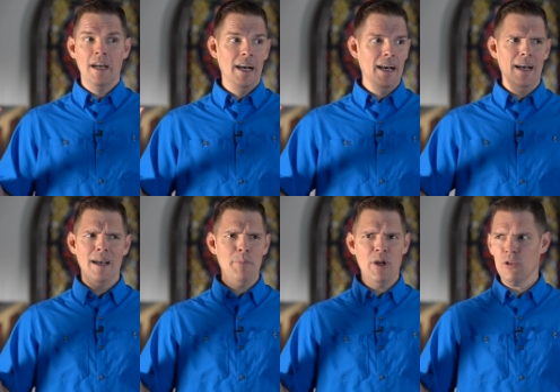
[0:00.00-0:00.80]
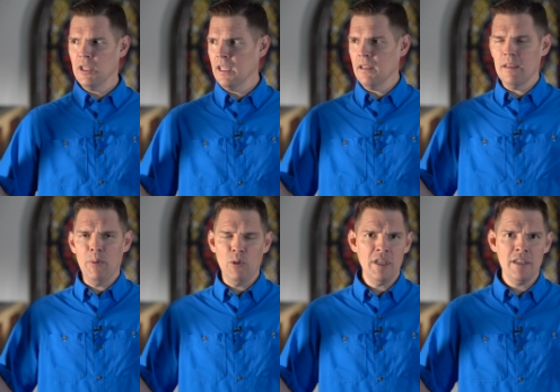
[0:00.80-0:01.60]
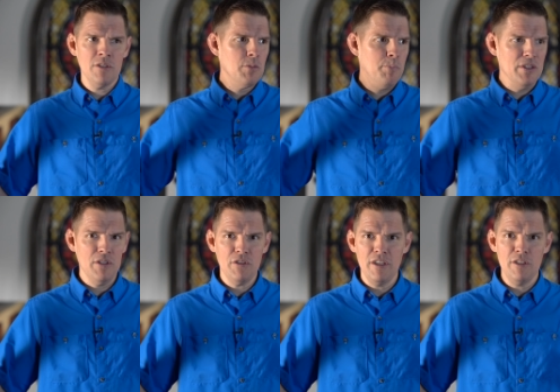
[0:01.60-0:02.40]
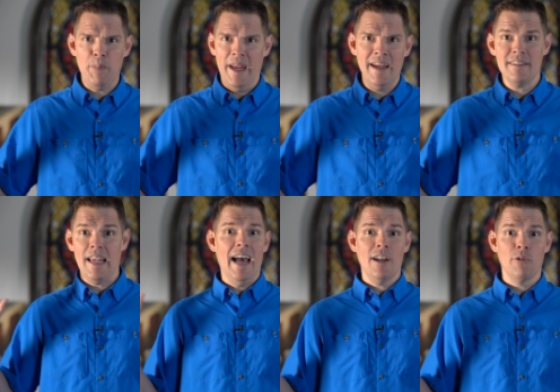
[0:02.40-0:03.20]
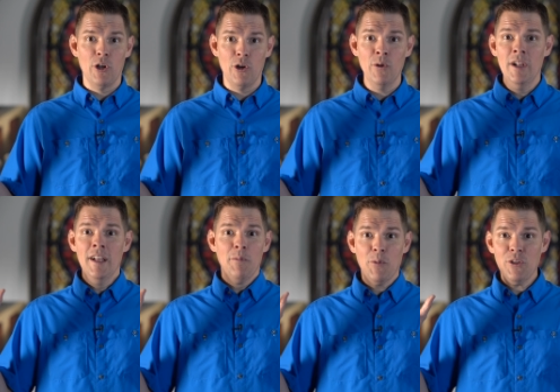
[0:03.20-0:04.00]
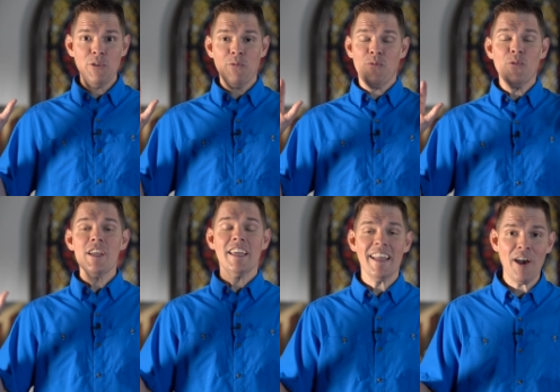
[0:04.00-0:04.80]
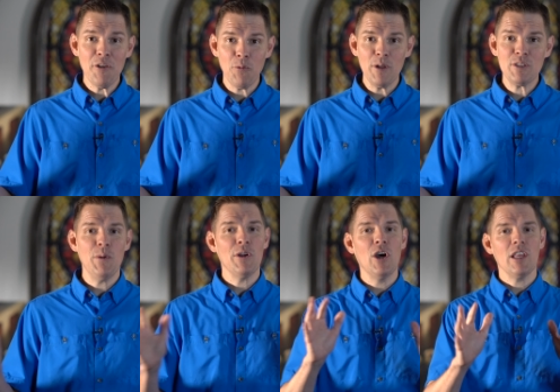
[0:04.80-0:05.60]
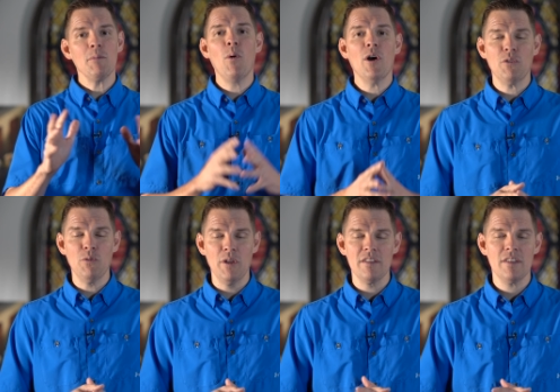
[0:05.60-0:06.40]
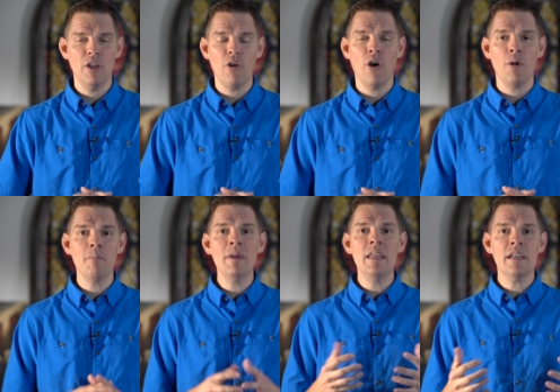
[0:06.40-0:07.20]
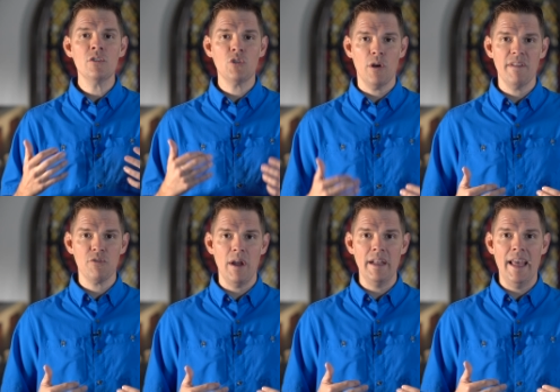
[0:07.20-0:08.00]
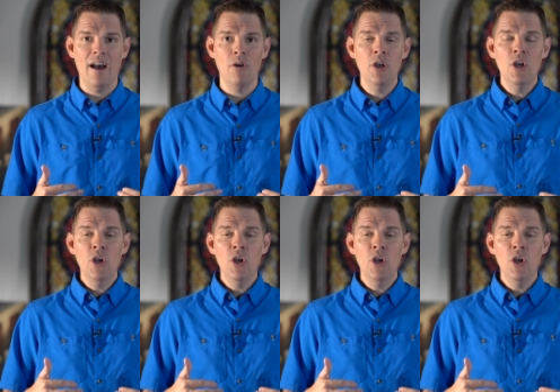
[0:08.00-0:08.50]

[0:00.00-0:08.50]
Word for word: uh, apparently, buildings, businesses, pants, I don't know, where they're freaking out of what's going on. Let me walk through this. There are many conservatives right now